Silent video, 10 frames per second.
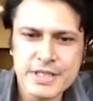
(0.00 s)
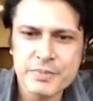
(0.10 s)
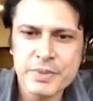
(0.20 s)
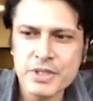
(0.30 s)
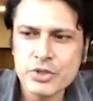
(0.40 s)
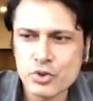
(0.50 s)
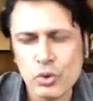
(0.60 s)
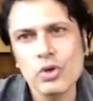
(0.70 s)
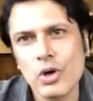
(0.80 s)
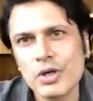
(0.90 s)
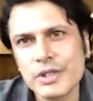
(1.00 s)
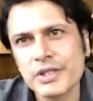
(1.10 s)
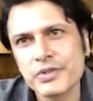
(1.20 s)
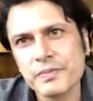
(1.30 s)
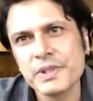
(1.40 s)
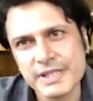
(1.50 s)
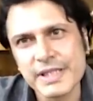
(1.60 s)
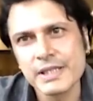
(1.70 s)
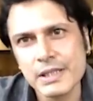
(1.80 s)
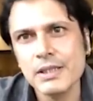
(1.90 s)
it's been so long that you've been
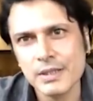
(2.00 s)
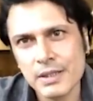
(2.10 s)
single.